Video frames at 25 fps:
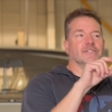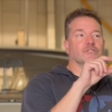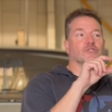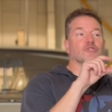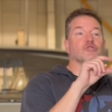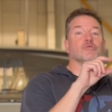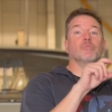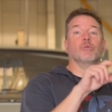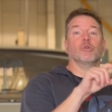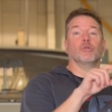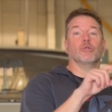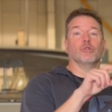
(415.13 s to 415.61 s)

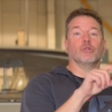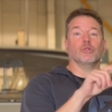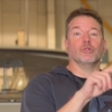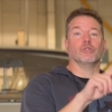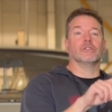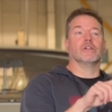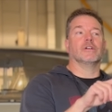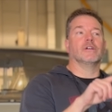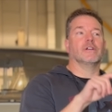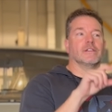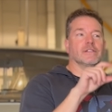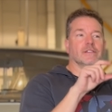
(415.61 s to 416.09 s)

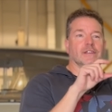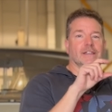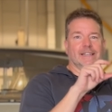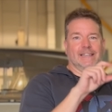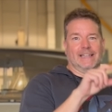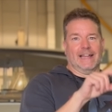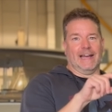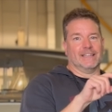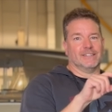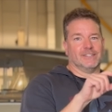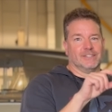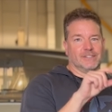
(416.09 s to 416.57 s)
small that
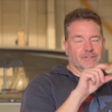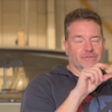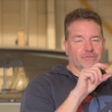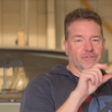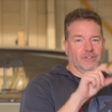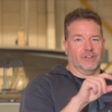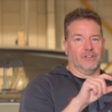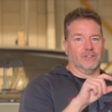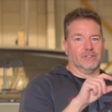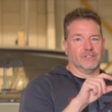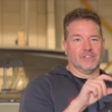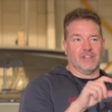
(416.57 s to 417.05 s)
last for
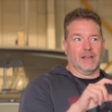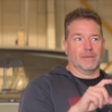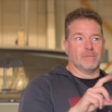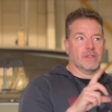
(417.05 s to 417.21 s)
a long time.